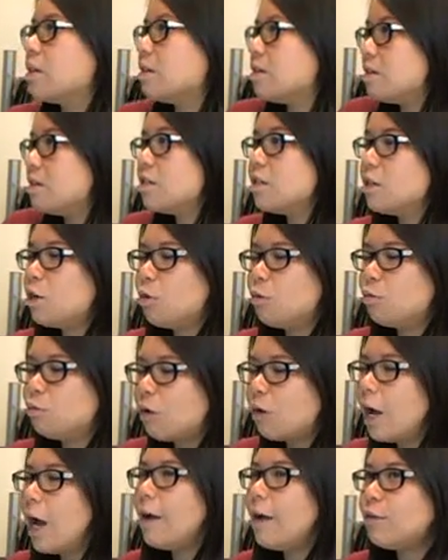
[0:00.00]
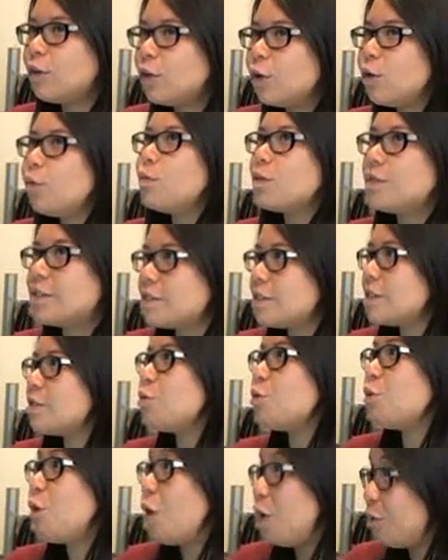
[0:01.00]
Because, having your own business is a
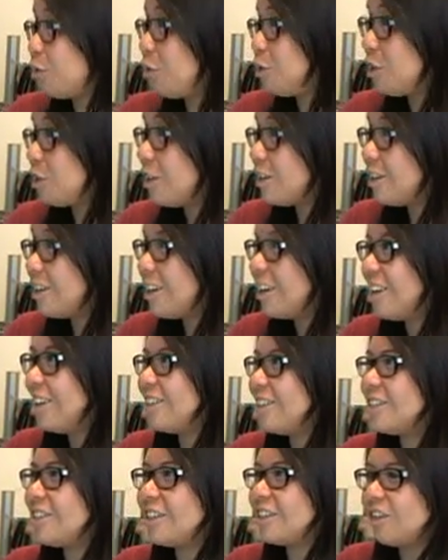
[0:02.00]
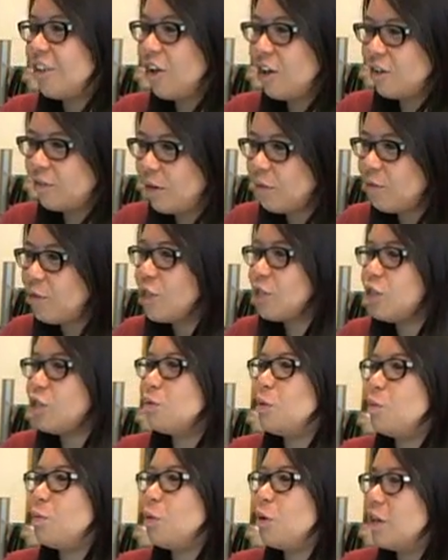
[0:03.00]
lot of work and a lot of effort needs to
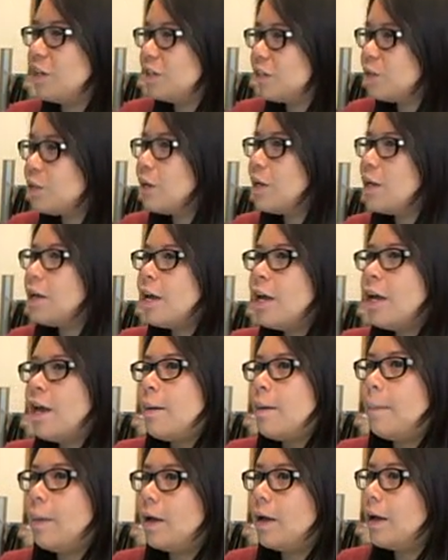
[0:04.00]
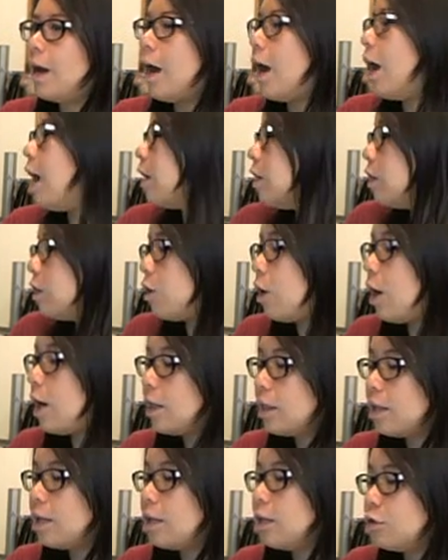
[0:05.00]
be put into it, but, I
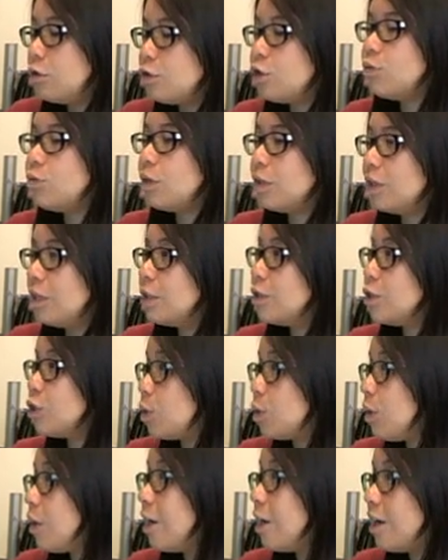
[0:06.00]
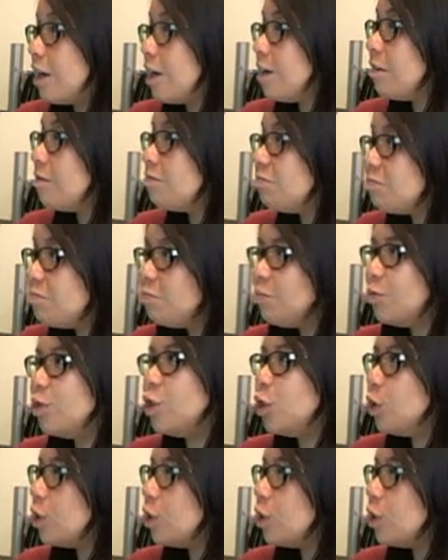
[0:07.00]
think you should really enjoy it and